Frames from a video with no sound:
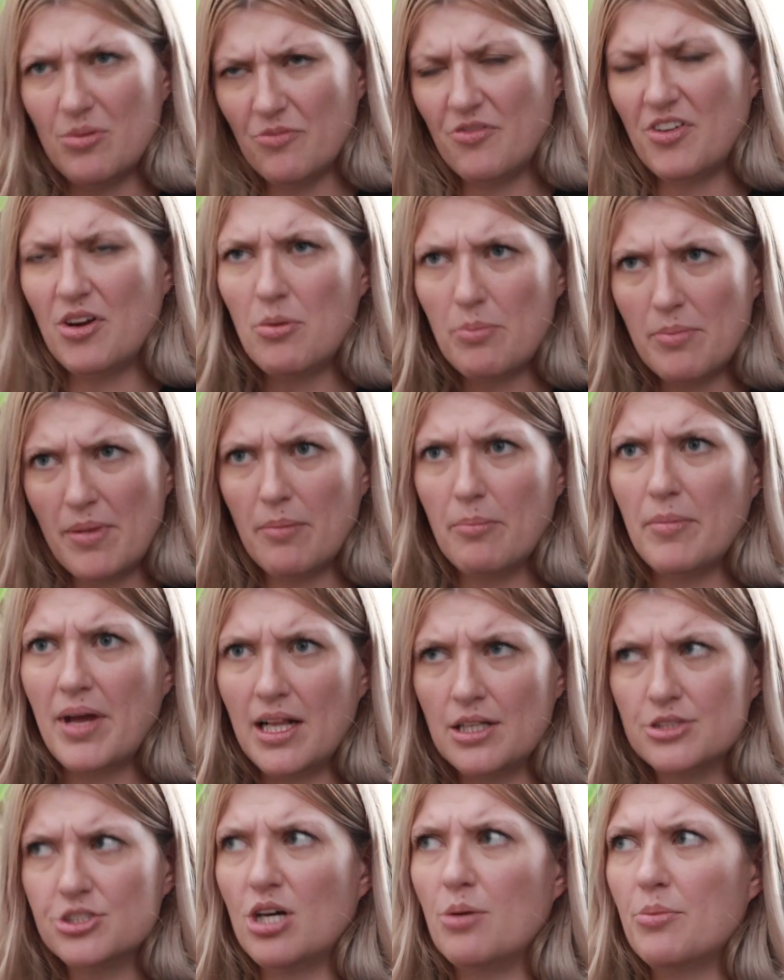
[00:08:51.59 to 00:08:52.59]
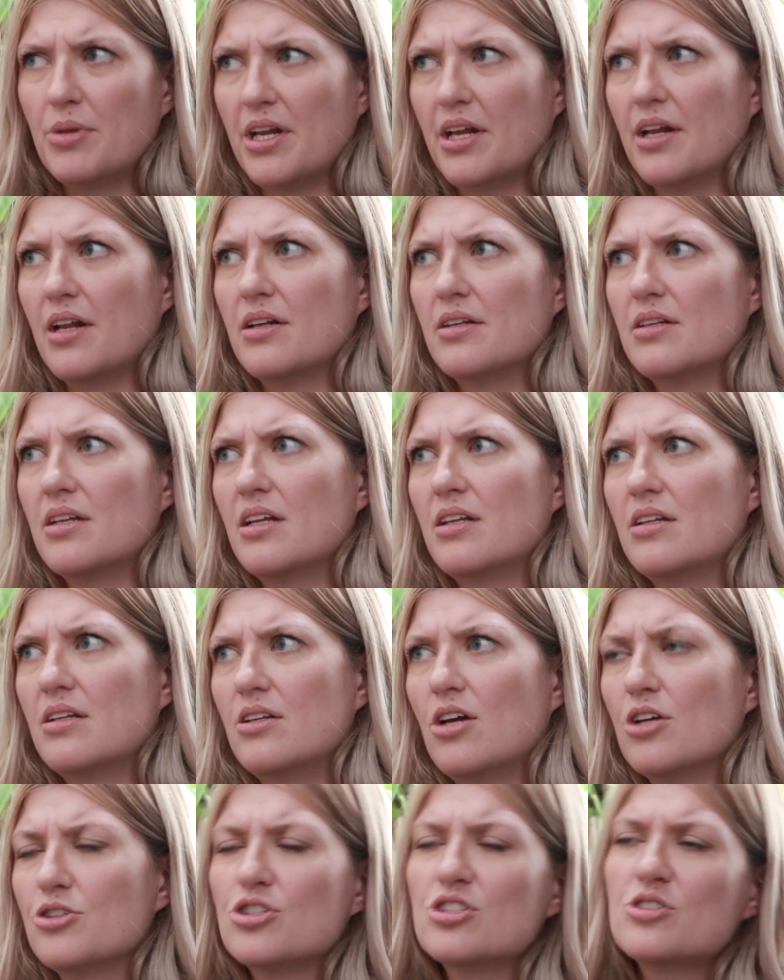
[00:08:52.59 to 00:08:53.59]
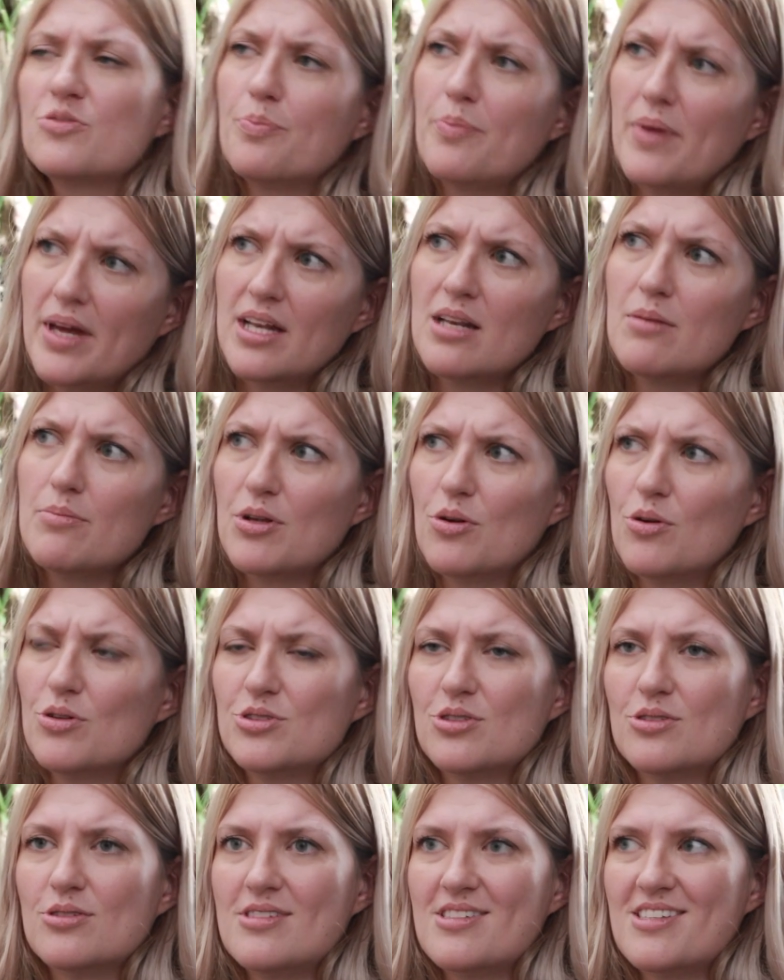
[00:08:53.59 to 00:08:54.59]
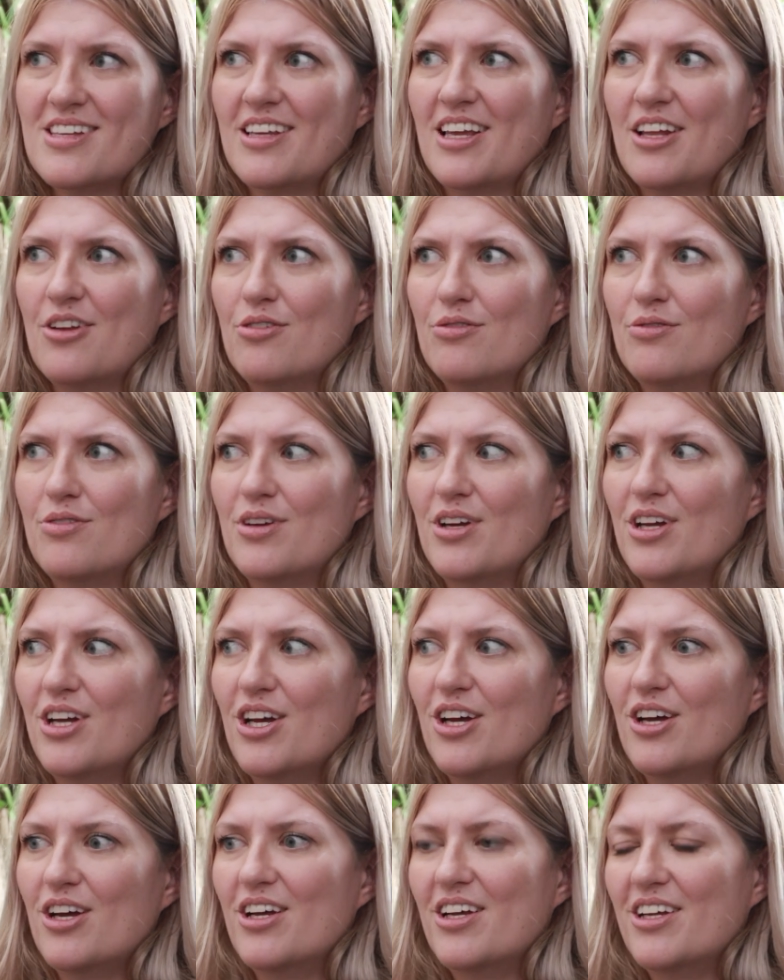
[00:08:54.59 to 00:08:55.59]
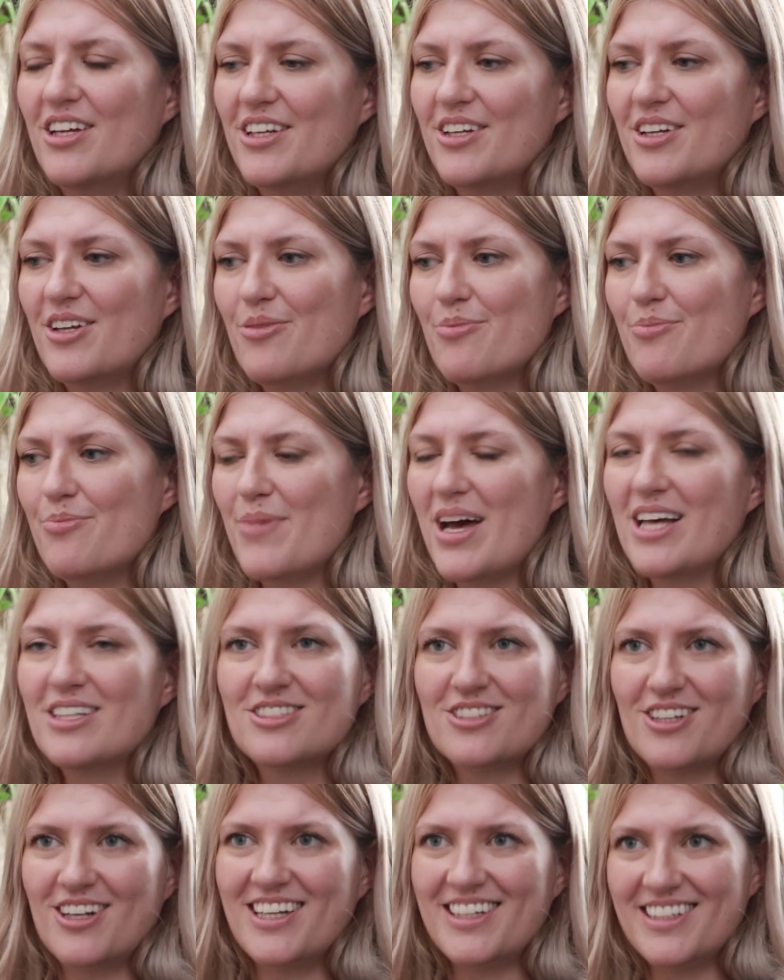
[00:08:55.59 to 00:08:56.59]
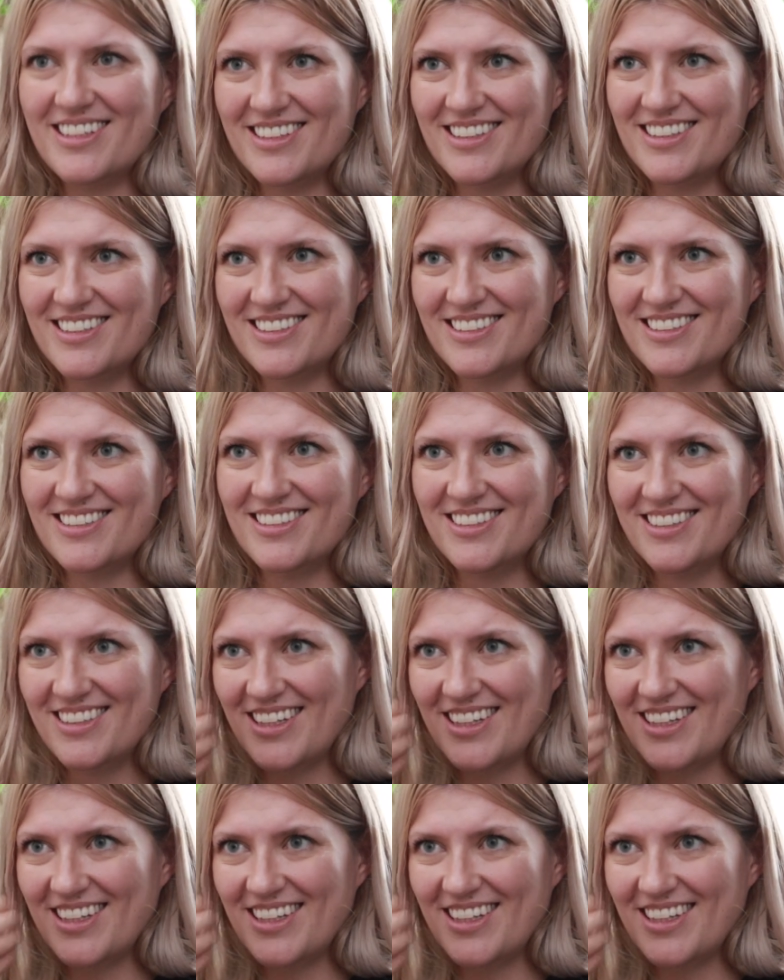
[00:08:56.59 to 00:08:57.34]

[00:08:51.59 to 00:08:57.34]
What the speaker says: very male dominated, and not just men, but also this kind of masculine